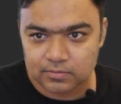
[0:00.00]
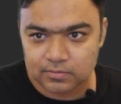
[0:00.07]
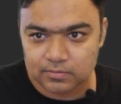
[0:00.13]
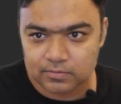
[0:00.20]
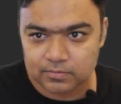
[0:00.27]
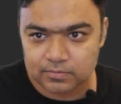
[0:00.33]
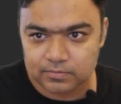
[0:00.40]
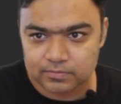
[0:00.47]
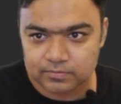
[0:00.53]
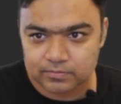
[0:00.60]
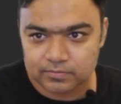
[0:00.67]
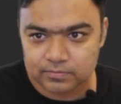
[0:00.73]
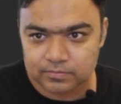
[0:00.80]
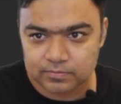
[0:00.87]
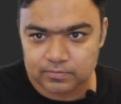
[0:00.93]

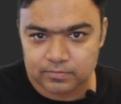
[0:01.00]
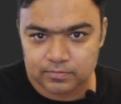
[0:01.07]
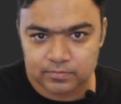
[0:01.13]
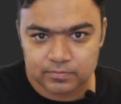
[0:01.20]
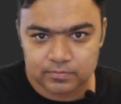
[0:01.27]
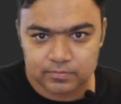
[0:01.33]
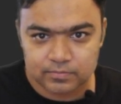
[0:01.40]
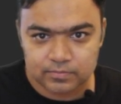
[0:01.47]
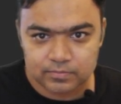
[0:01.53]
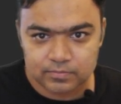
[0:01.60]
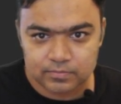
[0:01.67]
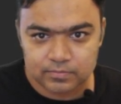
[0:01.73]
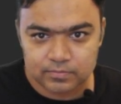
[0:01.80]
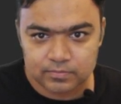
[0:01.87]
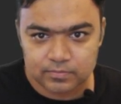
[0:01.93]

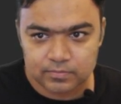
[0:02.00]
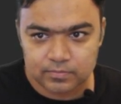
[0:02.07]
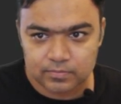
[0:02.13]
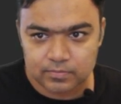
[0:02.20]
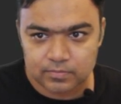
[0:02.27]
No one is speaking in this clip.